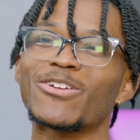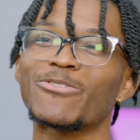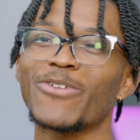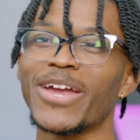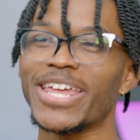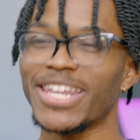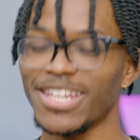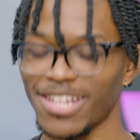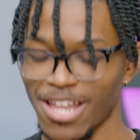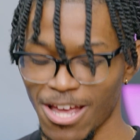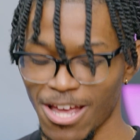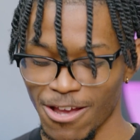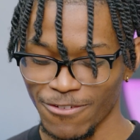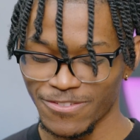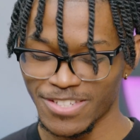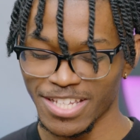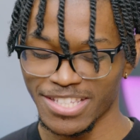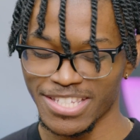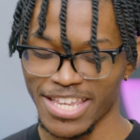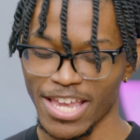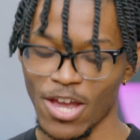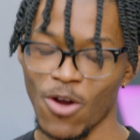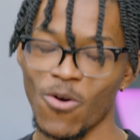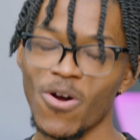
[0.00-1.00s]
Durant loves to
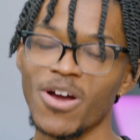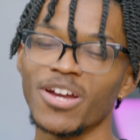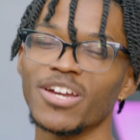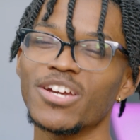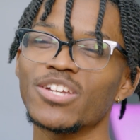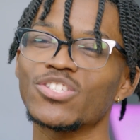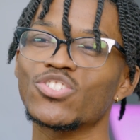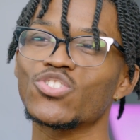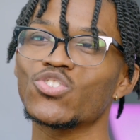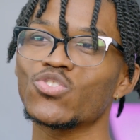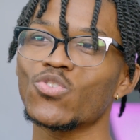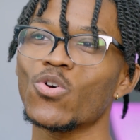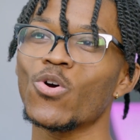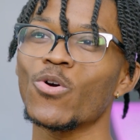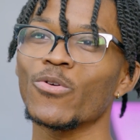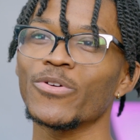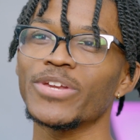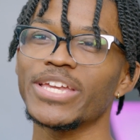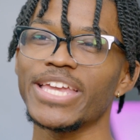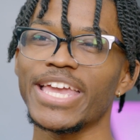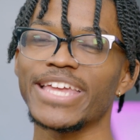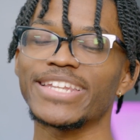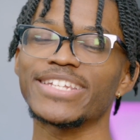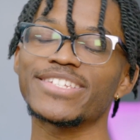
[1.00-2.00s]
tell a good
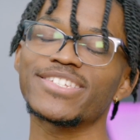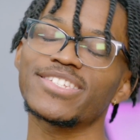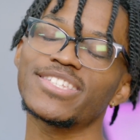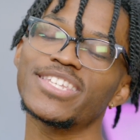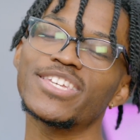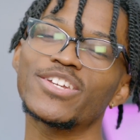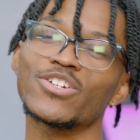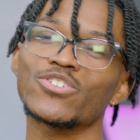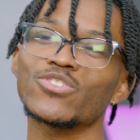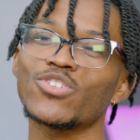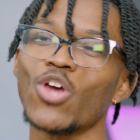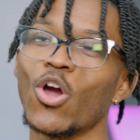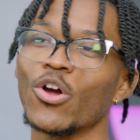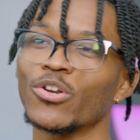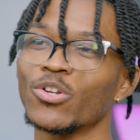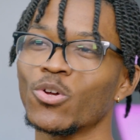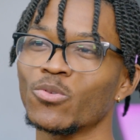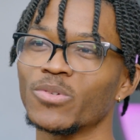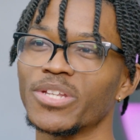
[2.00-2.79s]
story, and the sneakers are no